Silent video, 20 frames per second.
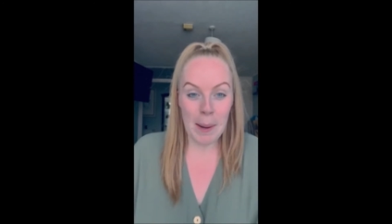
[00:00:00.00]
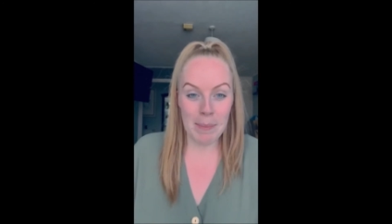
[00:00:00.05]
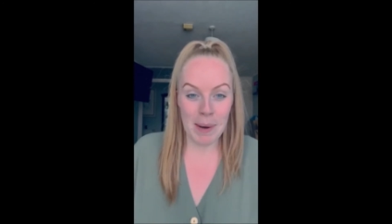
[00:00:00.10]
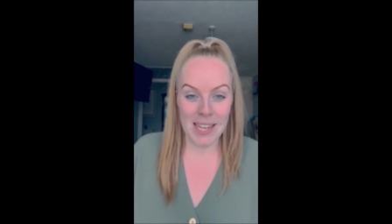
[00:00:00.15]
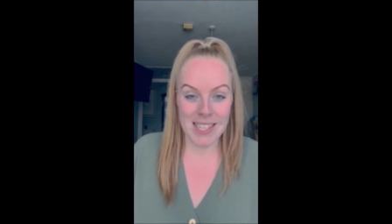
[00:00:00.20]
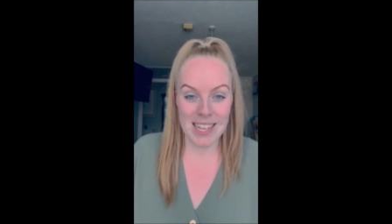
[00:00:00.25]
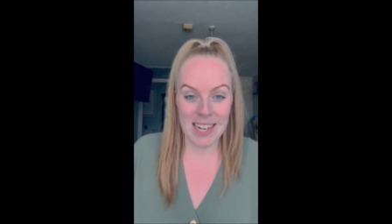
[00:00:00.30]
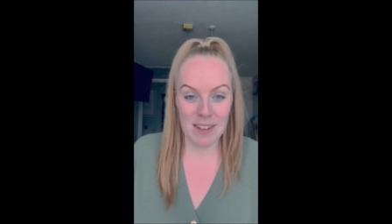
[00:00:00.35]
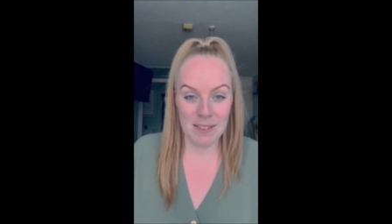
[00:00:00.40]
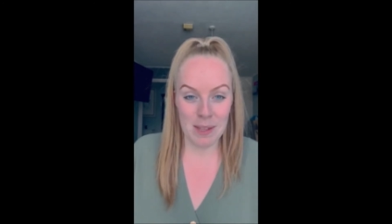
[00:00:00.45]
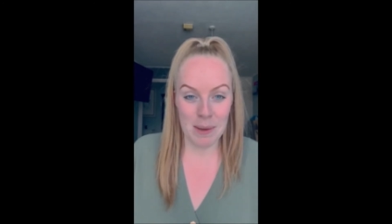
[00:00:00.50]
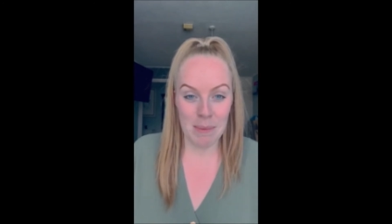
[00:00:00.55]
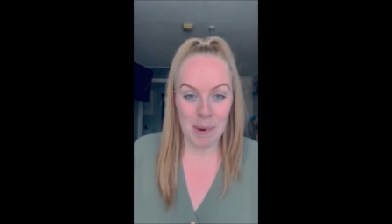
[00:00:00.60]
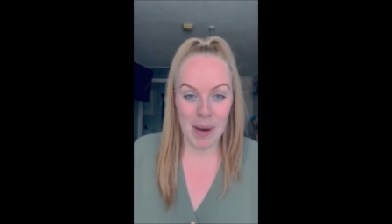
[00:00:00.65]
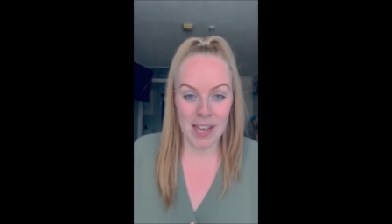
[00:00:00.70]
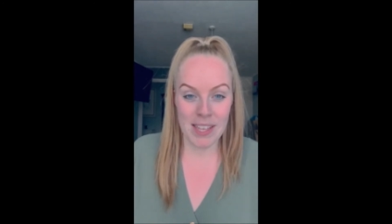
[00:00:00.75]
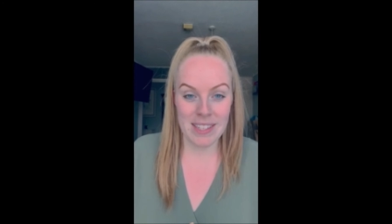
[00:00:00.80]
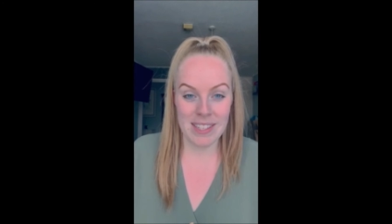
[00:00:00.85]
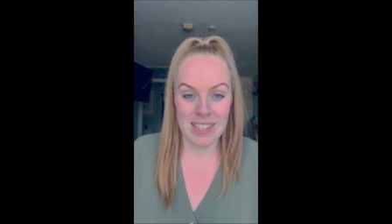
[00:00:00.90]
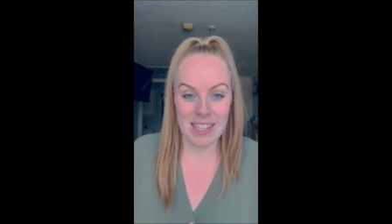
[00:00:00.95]
Battle of the
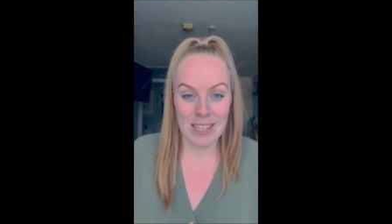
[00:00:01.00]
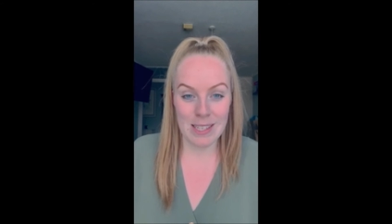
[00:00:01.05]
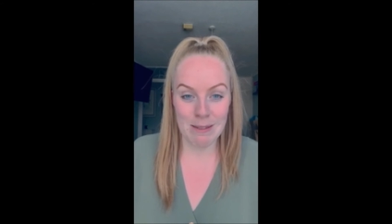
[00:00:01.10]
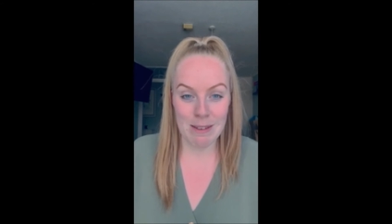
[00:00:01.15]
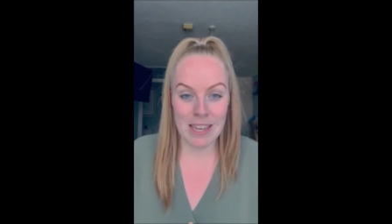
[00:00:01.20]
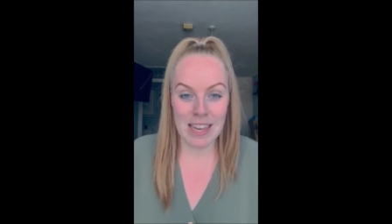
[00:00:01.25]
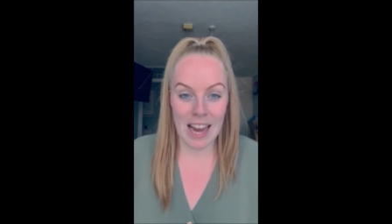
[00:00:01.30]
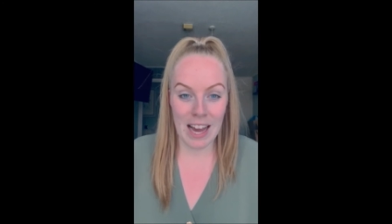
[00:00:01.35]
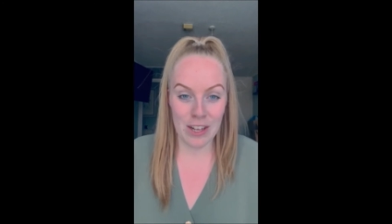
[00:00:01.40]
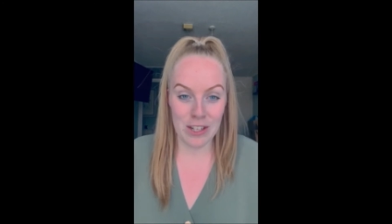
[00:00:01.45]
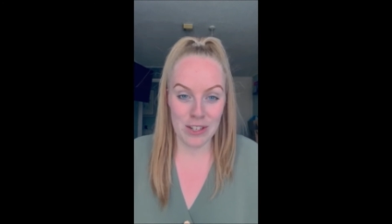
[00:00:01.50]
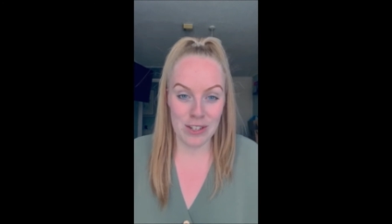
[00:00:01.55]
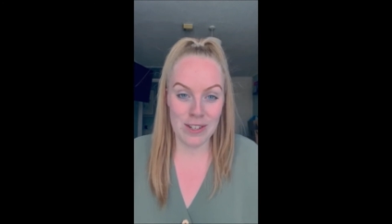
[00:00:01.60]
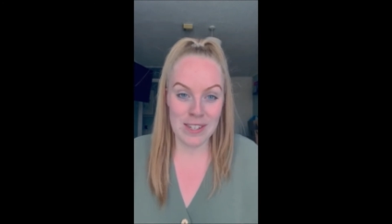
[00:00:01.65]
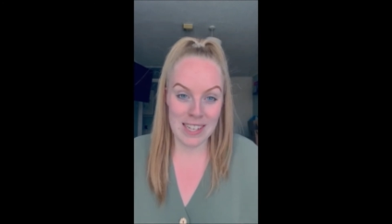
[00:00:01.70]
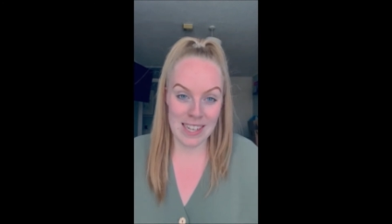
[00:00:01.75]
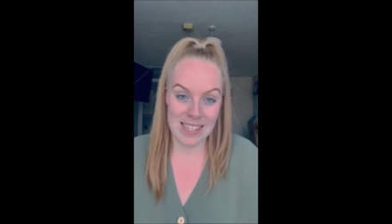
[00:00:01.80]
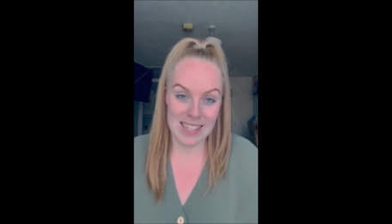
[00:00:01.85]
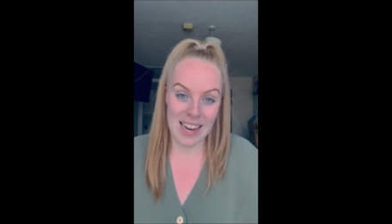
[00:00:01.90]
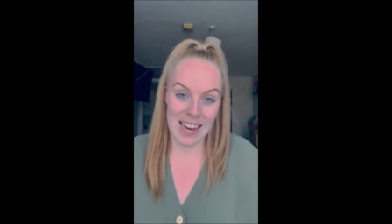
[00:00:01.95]
Bands this week as you
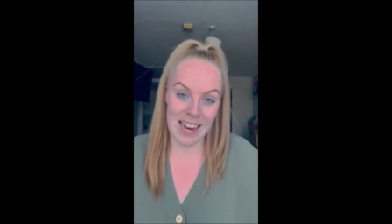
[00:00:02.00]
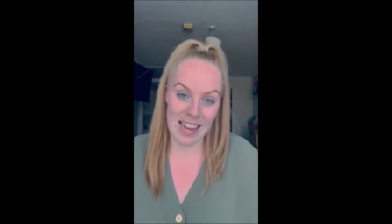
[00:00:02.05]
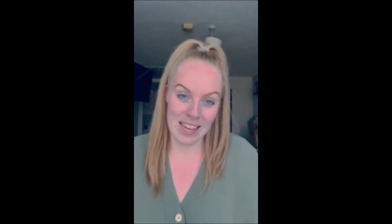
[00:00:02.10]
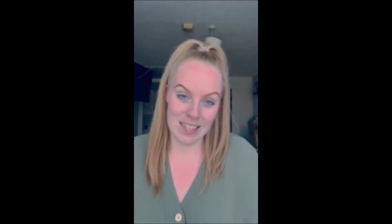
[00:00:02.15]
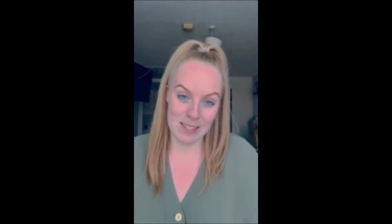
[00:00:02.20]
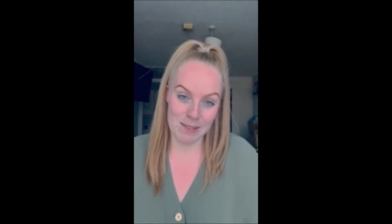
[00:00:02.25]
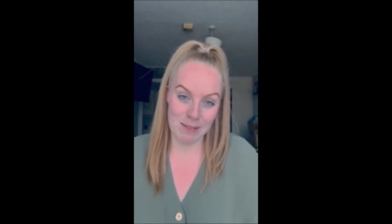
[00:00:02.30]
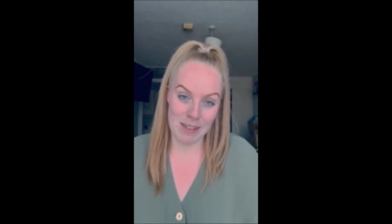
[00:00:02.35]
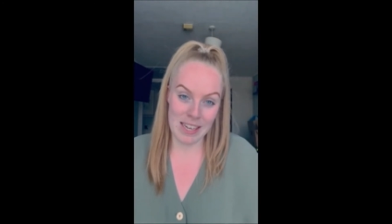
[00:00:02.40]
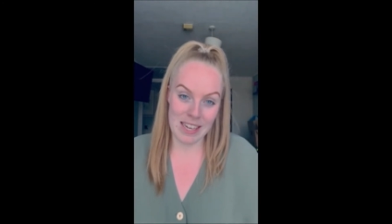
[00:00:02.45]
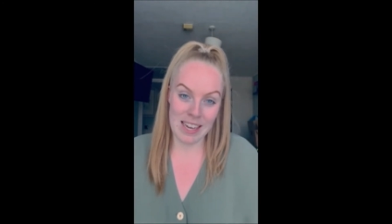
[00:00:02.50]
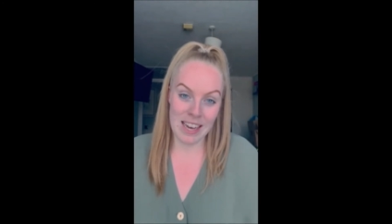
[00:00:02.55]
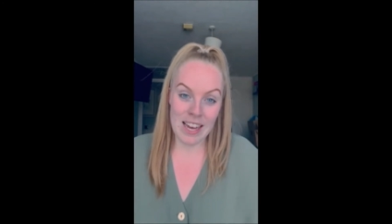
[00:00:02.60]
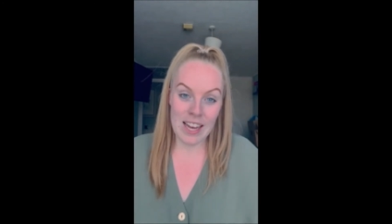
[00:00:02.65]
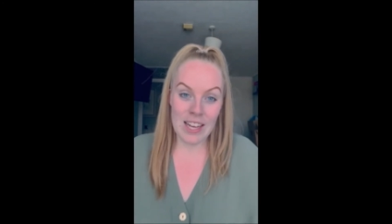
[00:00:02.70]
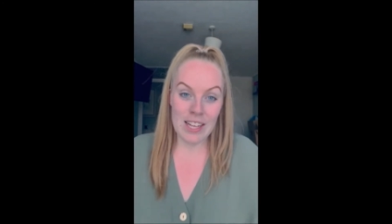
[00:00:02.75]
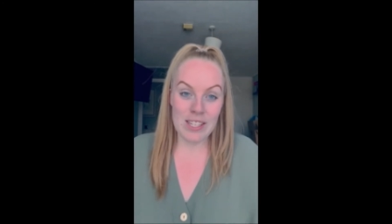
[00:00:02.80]
did last week.